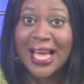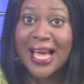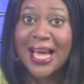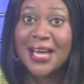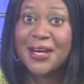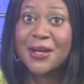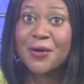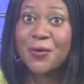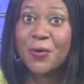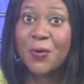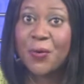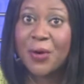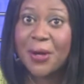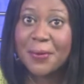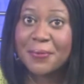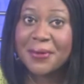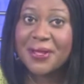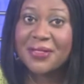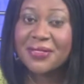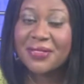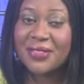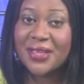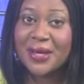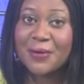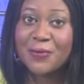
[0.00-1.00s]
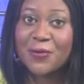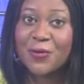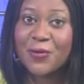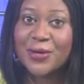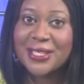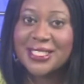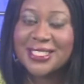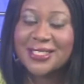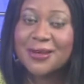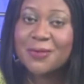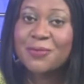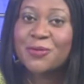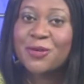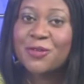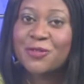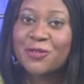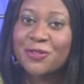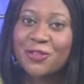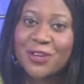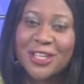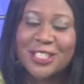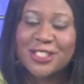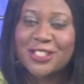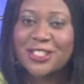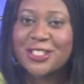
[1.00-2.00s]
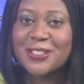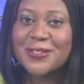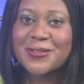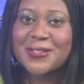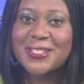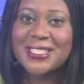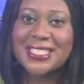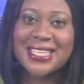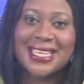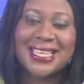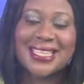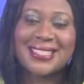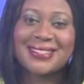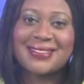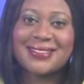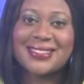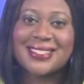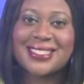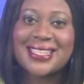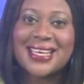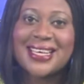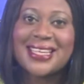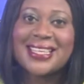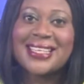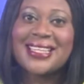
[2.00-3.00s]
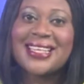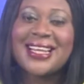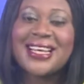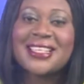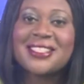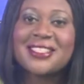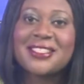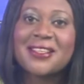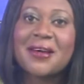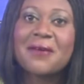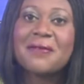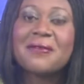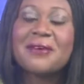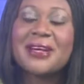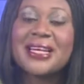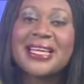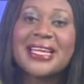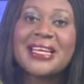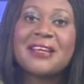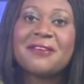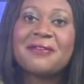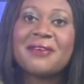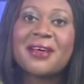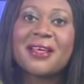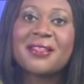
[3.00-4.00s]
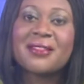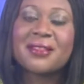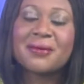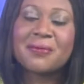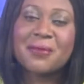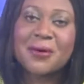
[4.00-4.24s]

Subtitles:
and equipping them with professional skills. Let's relive the